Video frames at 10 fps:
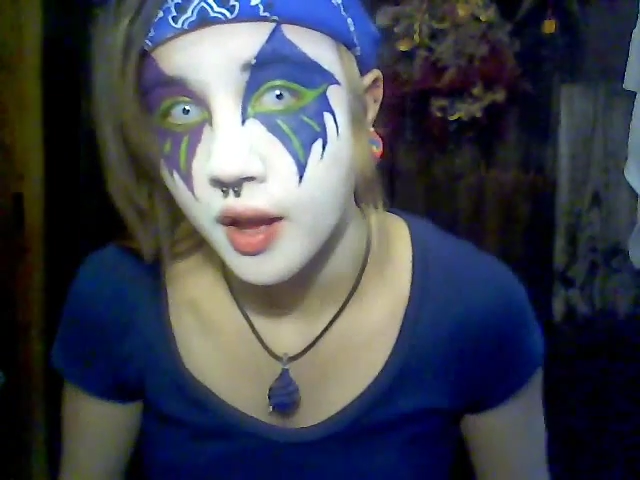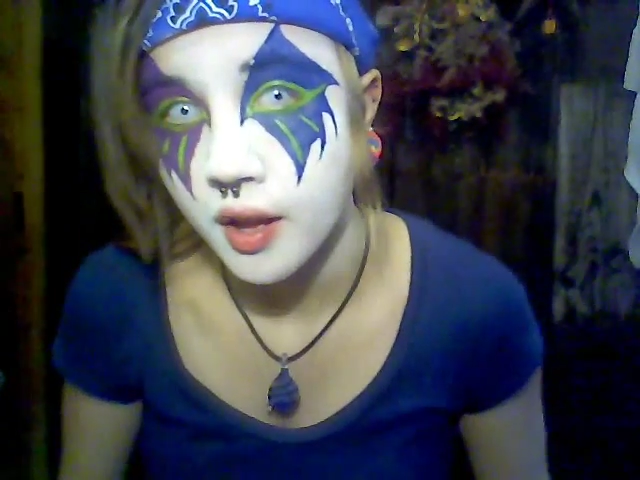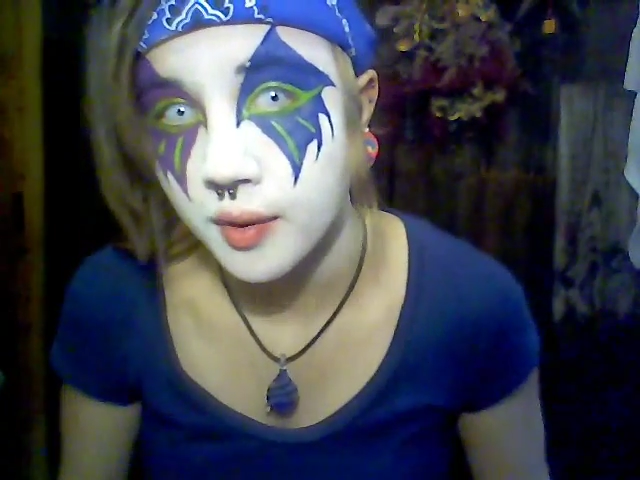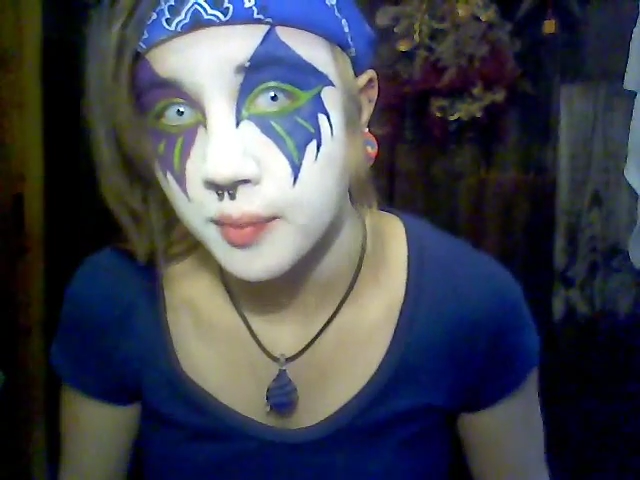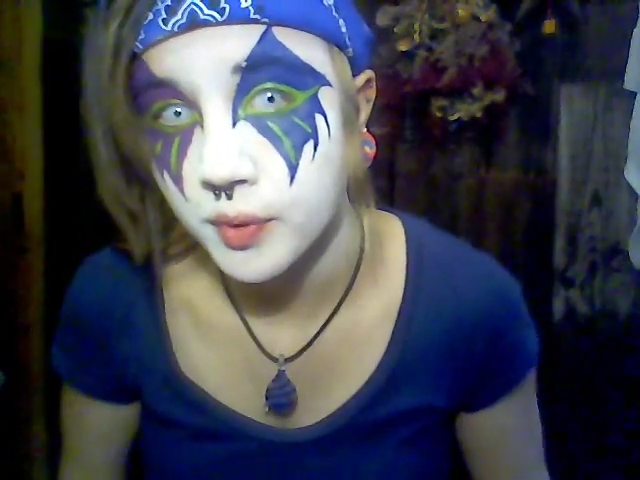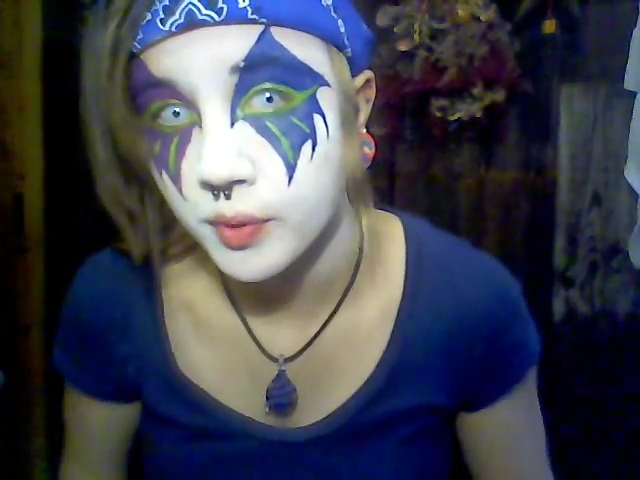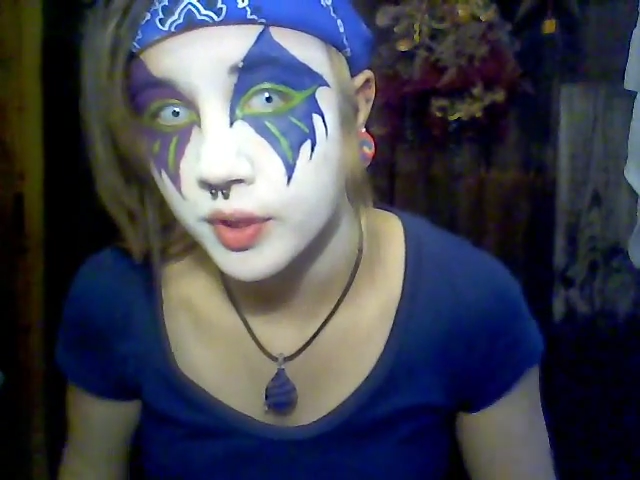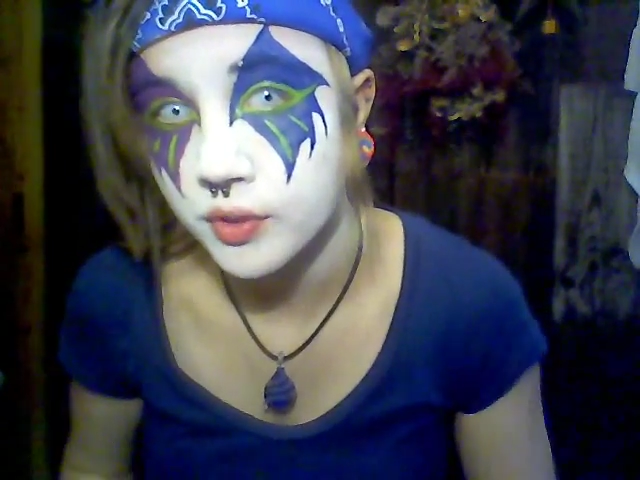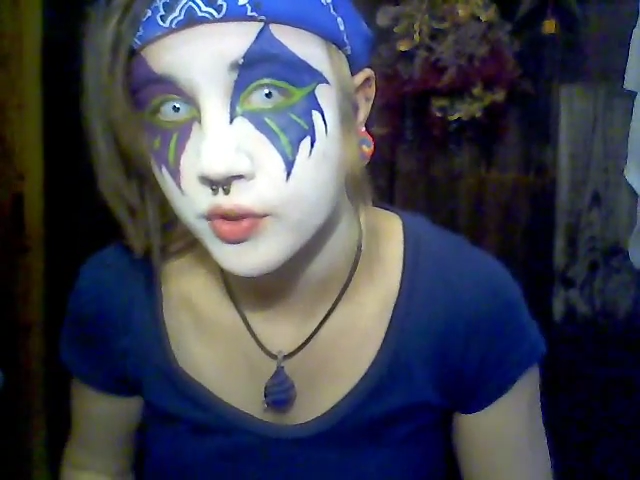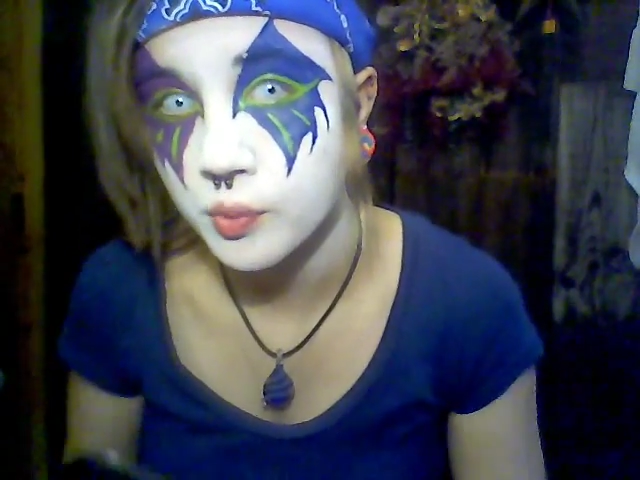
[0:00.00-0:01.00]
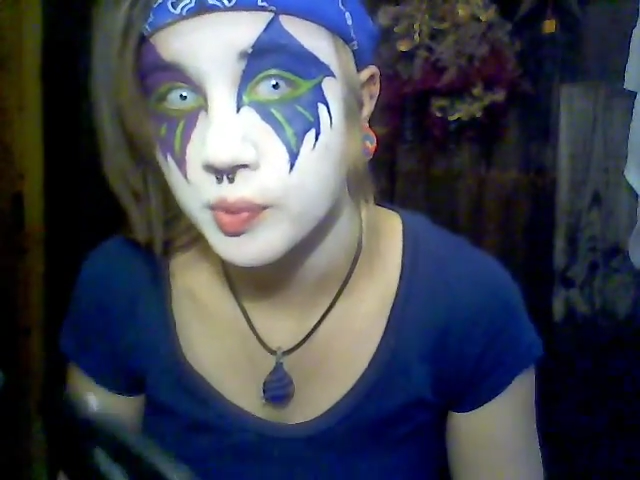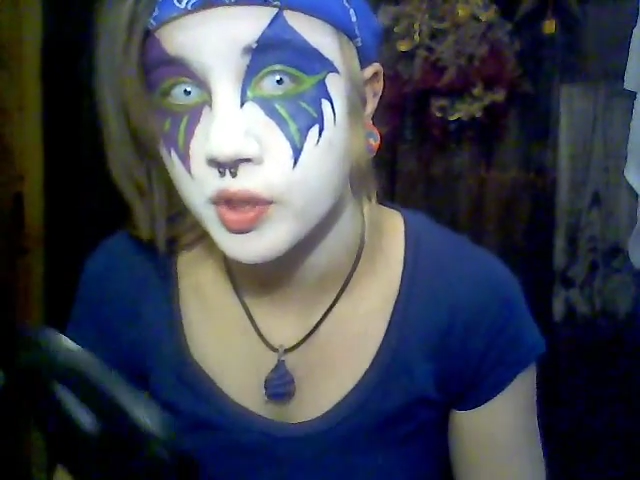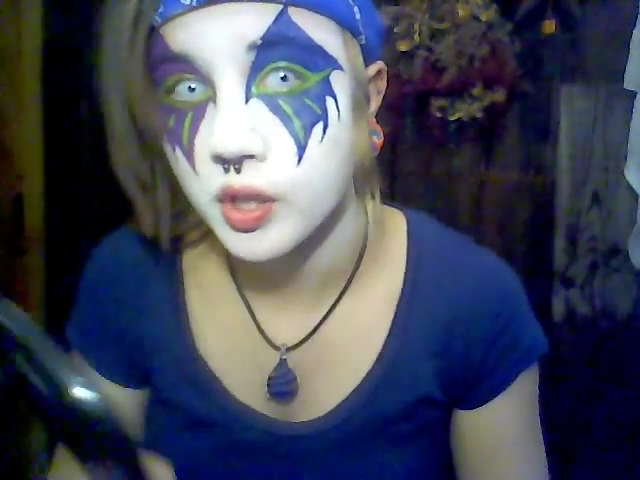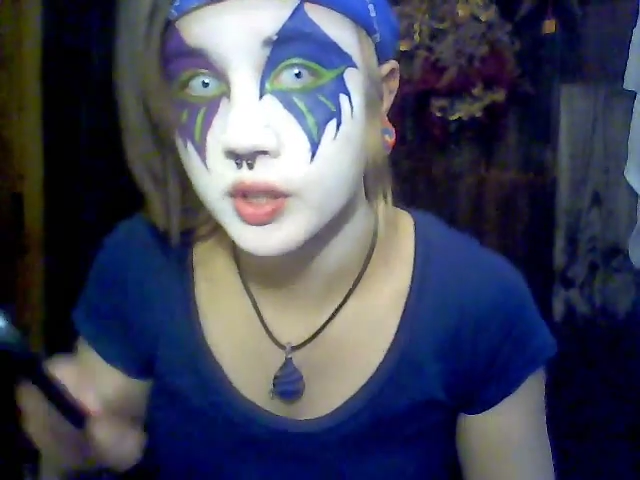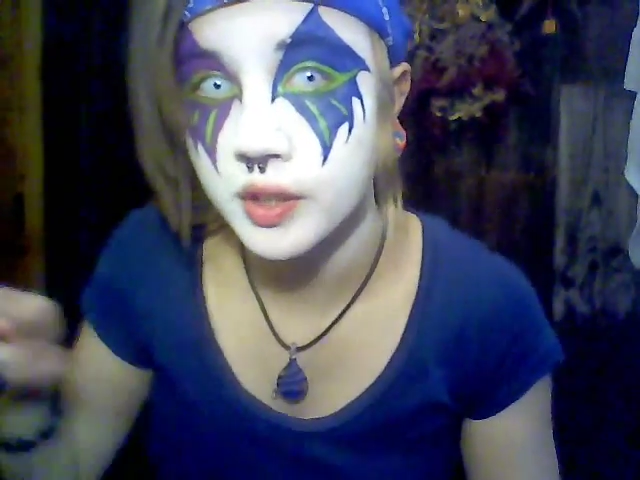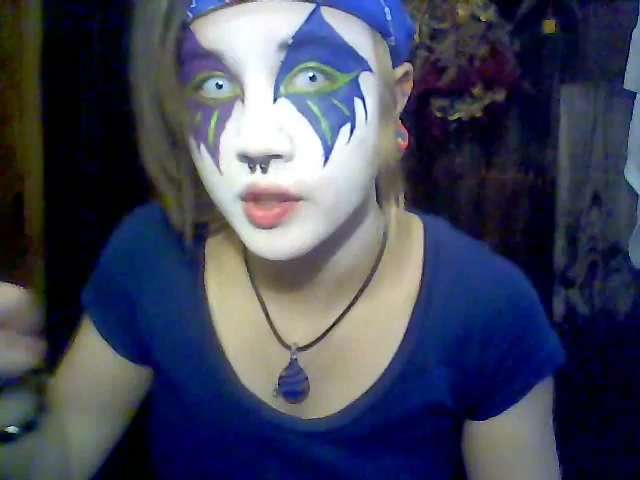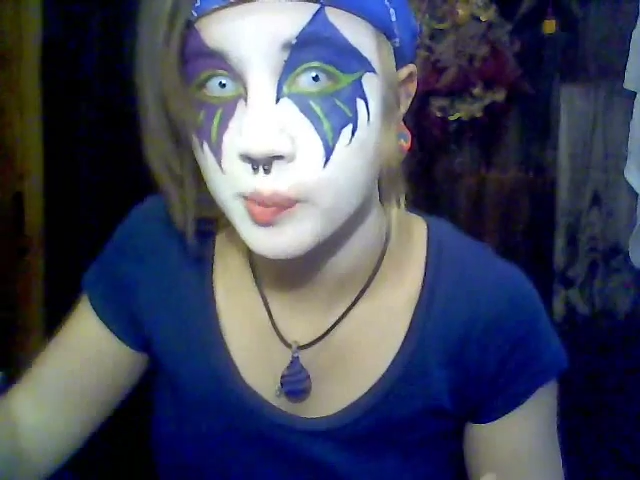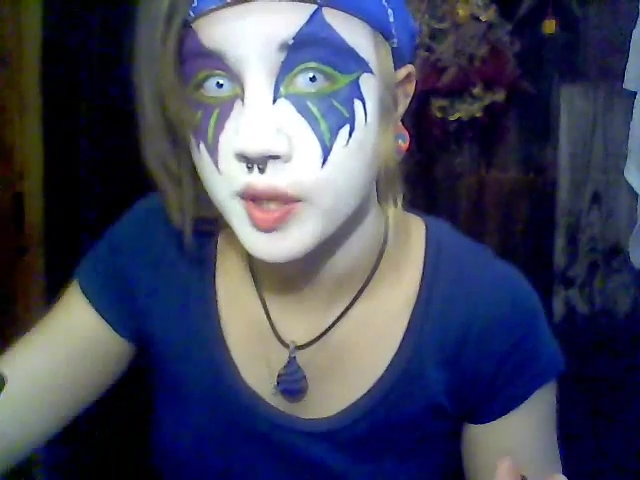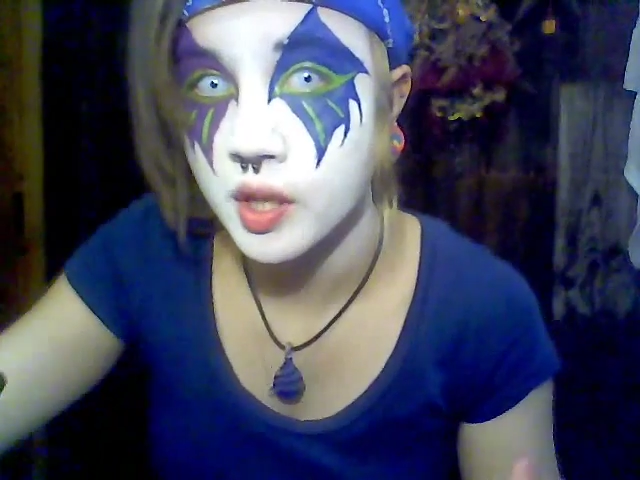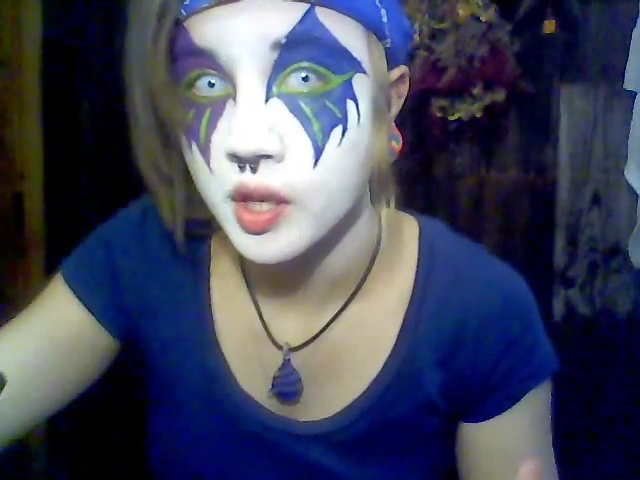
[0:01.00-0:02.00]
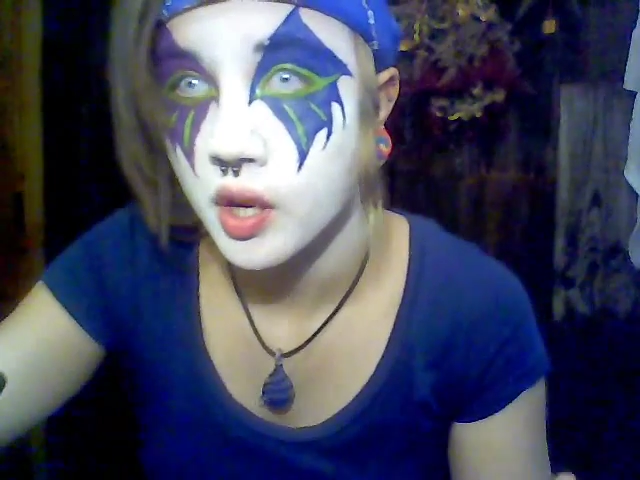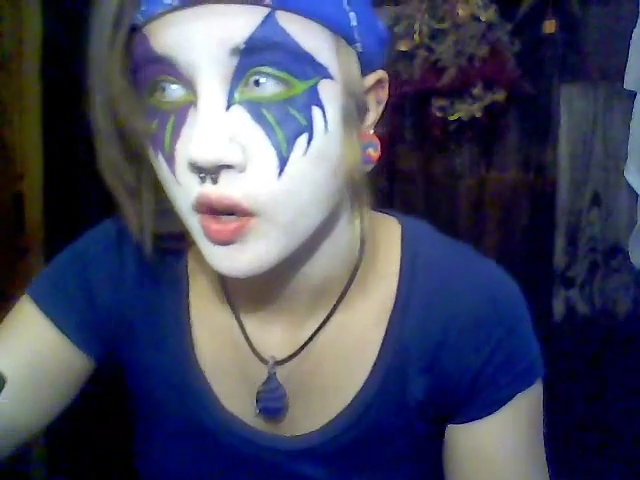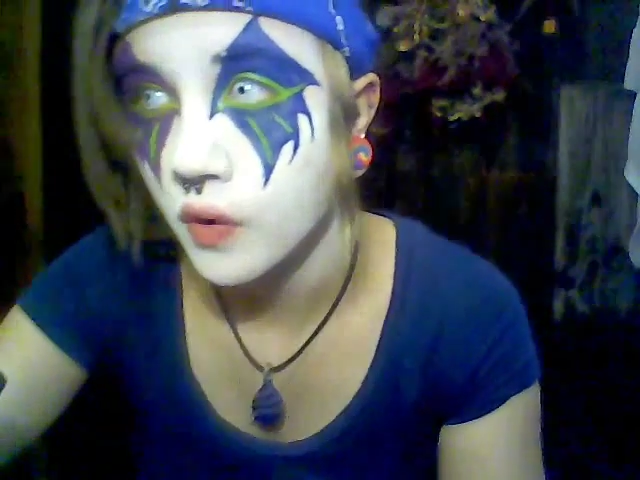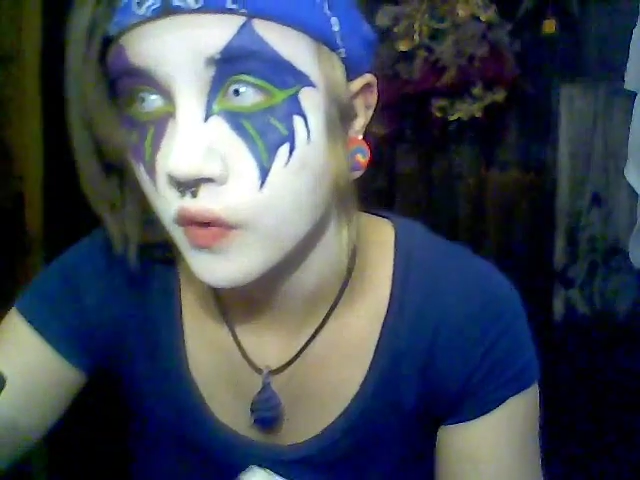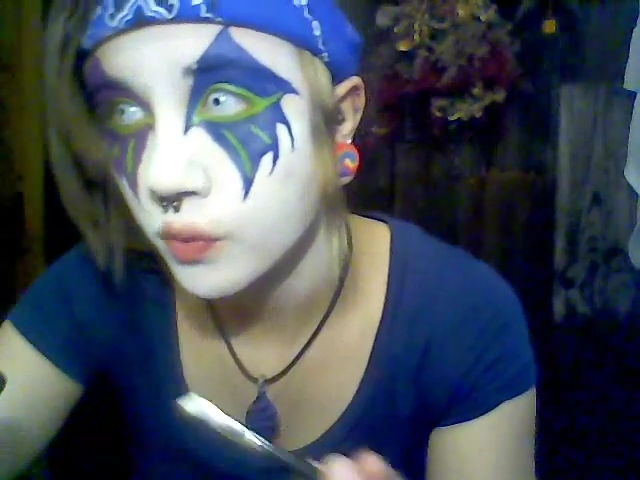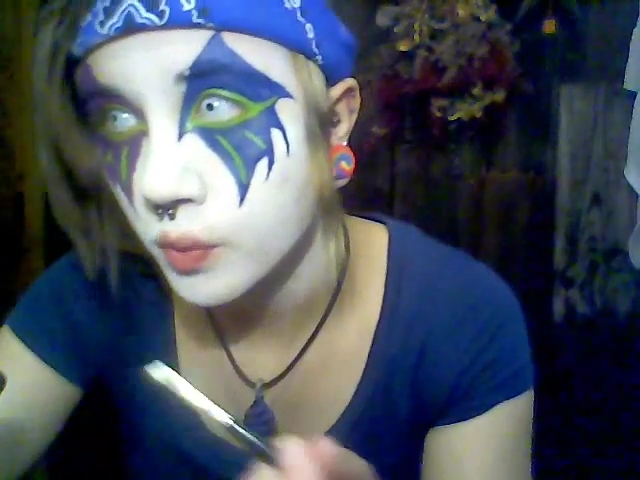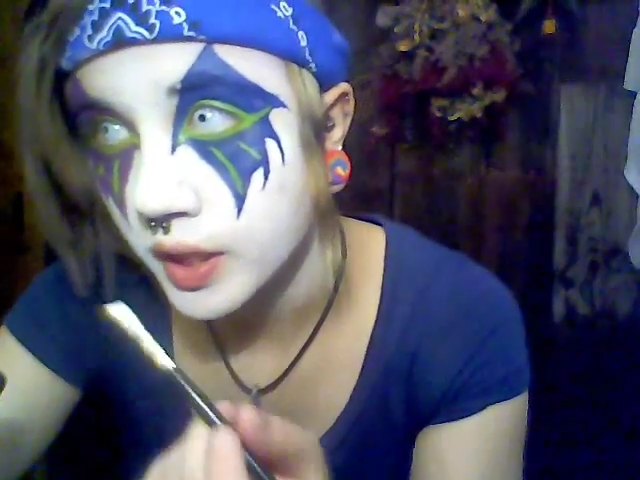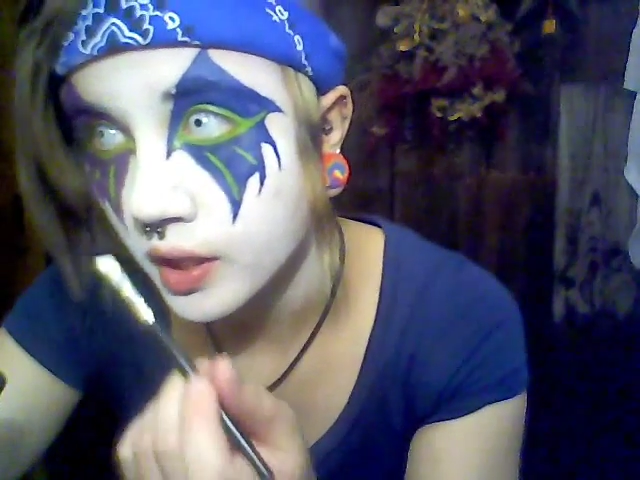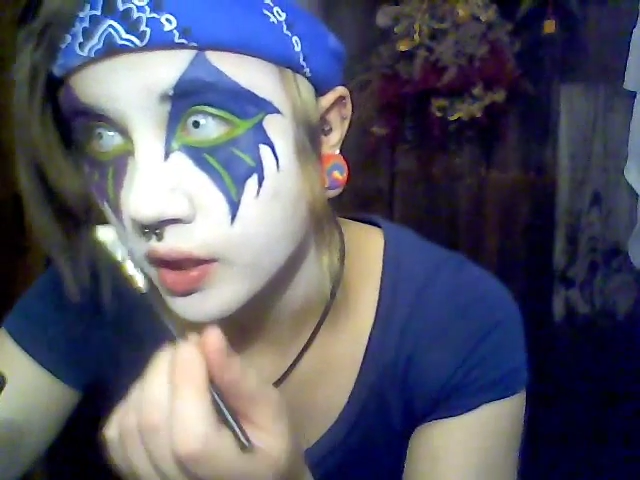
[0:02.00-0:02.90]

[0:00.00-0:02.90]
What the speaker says: I'm going to put a little bit of white